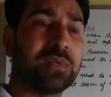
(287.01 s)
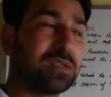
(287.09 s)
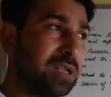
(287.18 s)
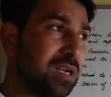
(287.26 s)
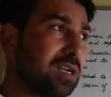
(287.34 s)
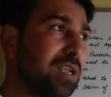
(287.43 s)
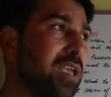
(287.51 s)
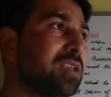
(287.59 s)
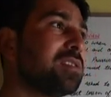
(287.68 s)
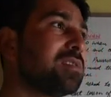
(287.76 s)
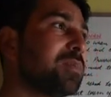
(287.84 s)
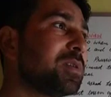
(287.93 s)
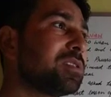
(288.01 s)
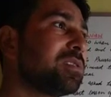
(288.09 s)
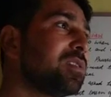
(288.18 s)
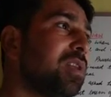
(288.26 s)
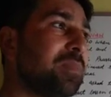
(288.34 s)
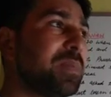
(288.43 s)
But
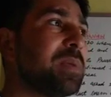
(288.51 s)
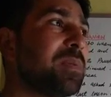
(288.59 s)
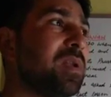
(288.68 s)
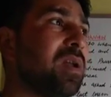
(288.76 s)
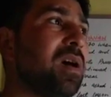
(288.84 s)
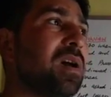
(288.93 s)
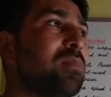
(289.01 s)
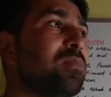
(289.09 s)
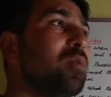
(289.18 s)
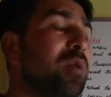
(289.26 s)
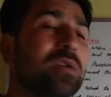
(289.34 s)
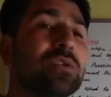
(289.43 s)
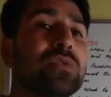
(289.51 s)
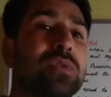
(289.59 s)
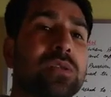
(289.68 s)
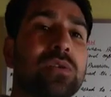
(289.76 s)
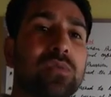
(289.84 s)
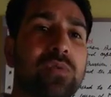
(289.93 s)
still people are more
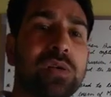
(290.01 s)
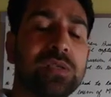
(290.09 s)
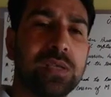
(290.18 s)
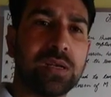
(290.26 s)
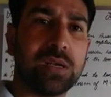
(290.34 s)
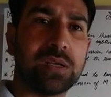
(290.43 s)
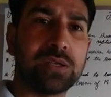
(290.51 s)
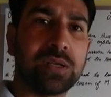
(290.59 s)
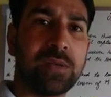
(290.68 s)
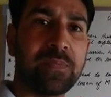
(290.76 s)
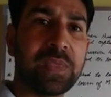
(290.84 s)
interested towards English.